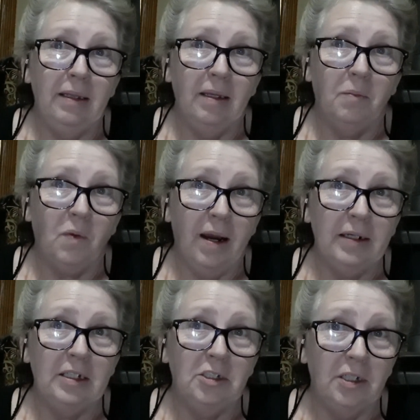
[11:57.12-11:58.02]
them
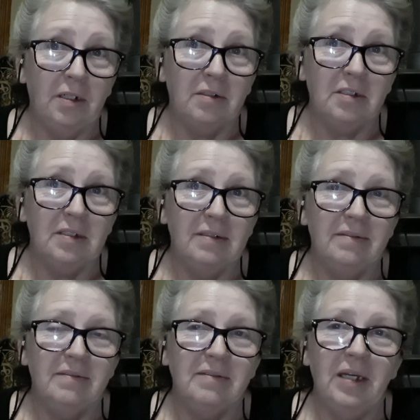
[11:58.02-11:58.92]
rocking chairs.
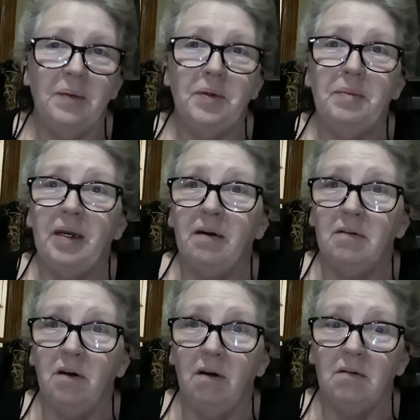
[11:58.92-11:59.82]
And we made
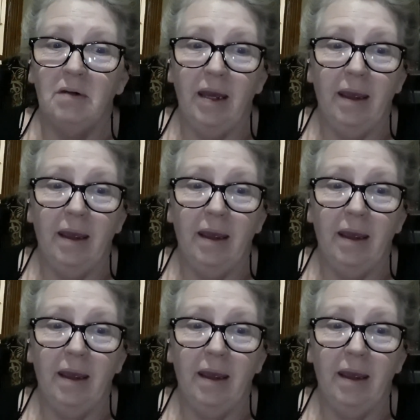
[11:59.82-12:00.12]
our daughter